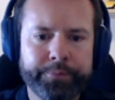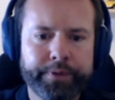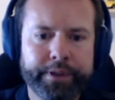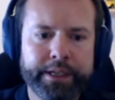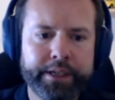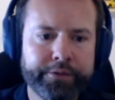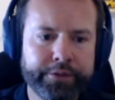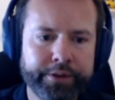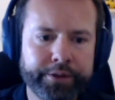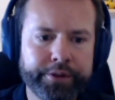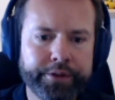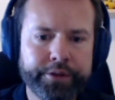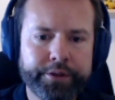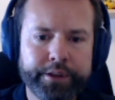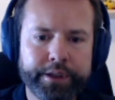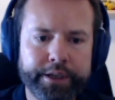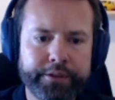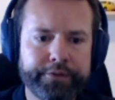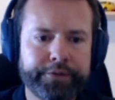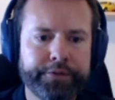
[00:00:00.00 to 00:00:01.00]
even
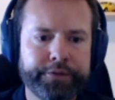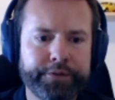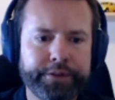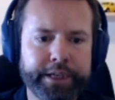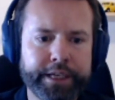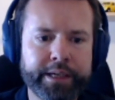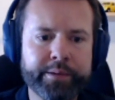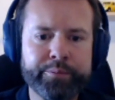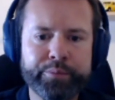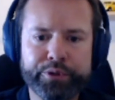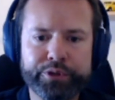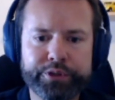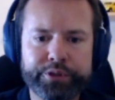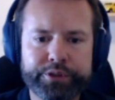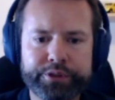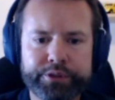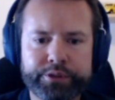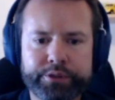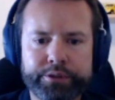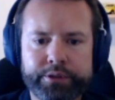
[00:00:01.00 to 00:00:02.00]
if the
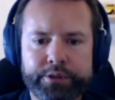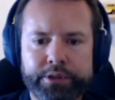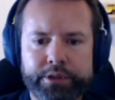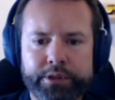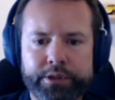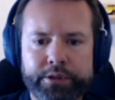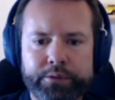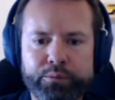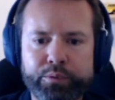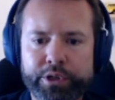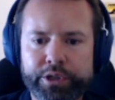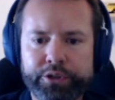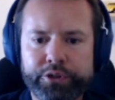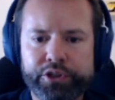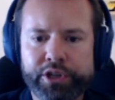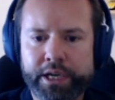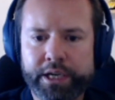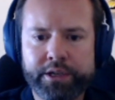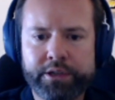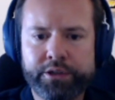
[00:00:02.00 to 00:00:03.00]
inputs were to
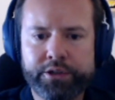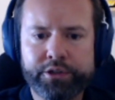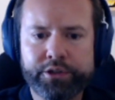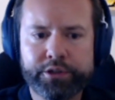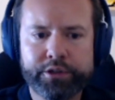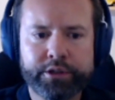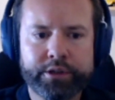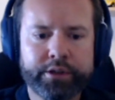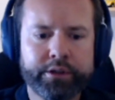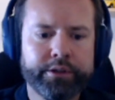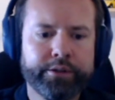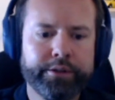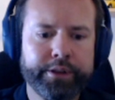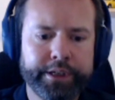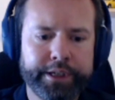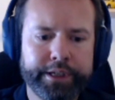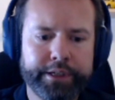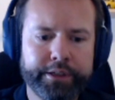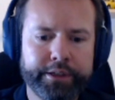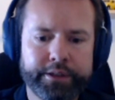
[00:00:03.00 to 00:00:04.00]
change,
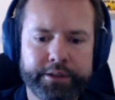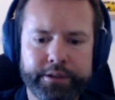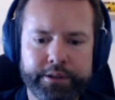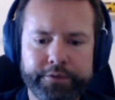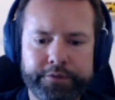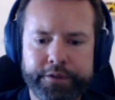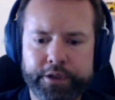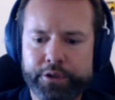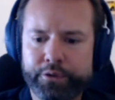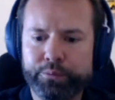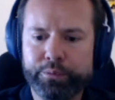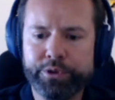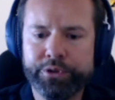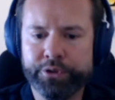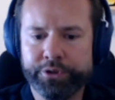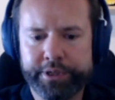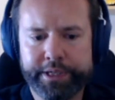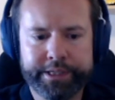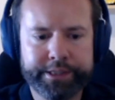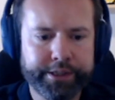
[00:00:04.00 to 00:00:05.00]
the flow would
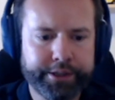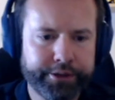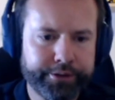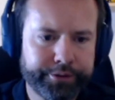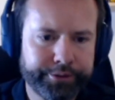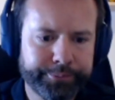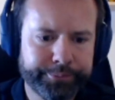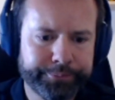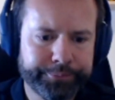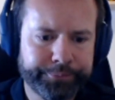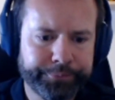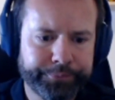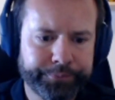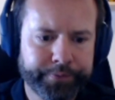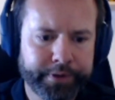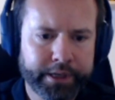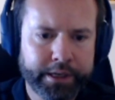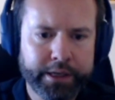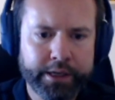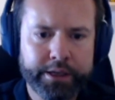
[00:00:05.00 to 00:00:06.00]
not execute.
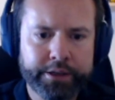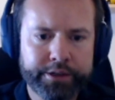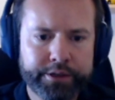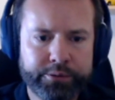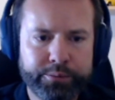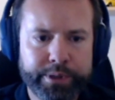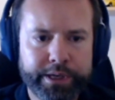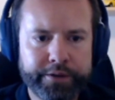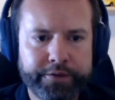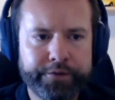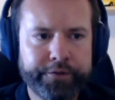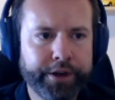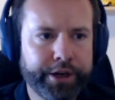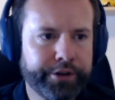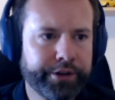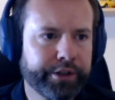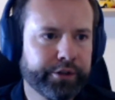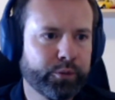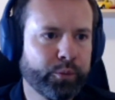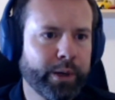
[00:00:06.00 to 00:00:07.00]
So we have
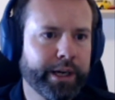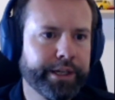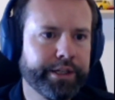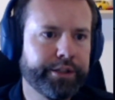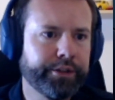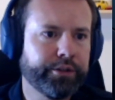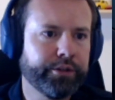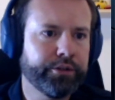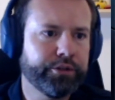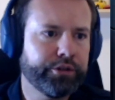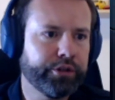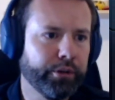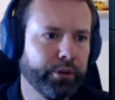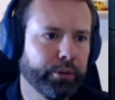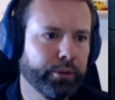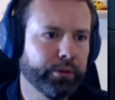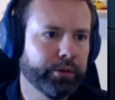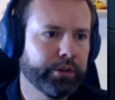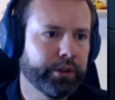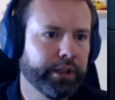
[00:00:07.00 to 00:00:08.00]
various ways to
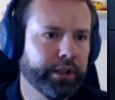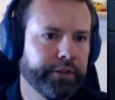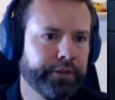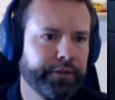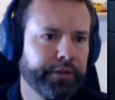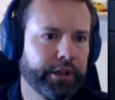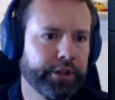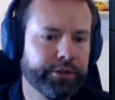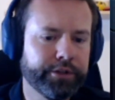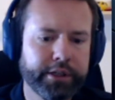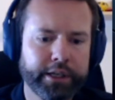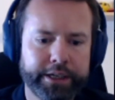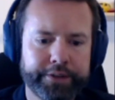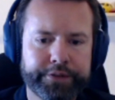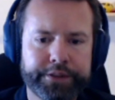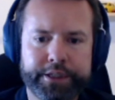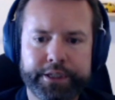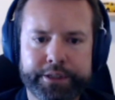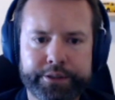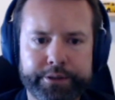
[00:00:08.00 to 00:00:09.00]
control the flow's
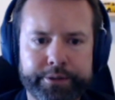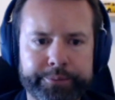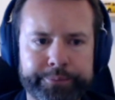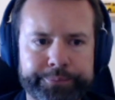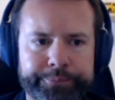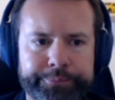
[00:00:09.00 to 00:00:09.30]
lifecycle.